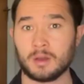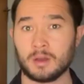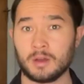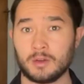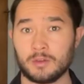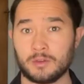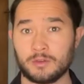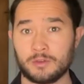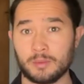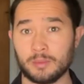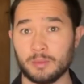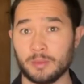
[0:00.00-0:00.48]

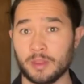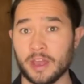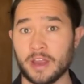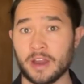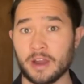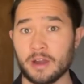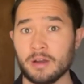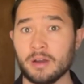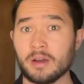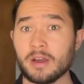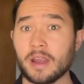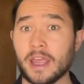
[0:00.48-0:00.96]
From
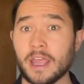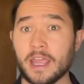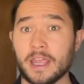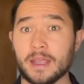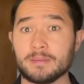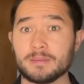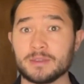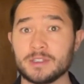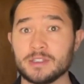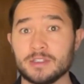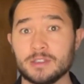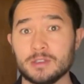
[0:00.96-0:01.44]
there, aim
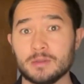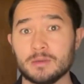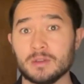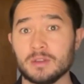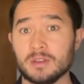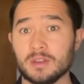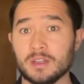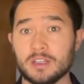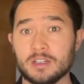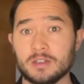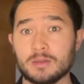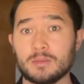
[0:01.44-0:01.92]
to do a
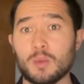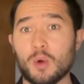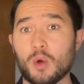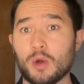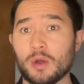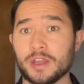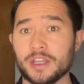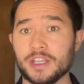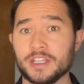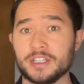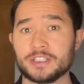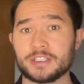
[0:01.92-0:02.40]
little more
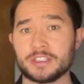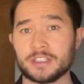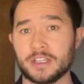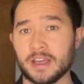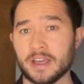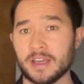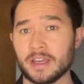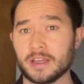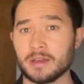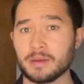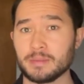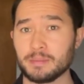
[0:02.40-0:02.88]
each
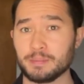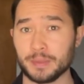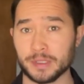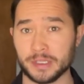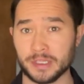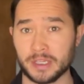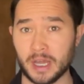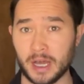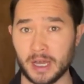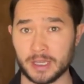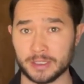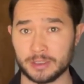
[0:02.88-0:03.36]
day, but
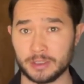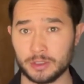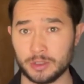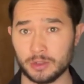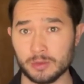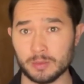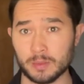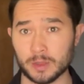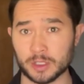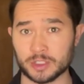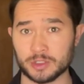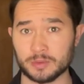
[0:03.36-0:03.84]
not too
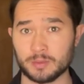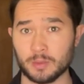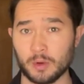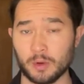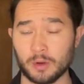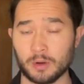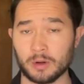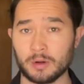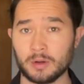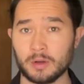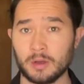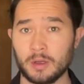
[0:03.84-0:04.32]
much
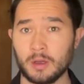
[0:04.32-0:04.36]
more.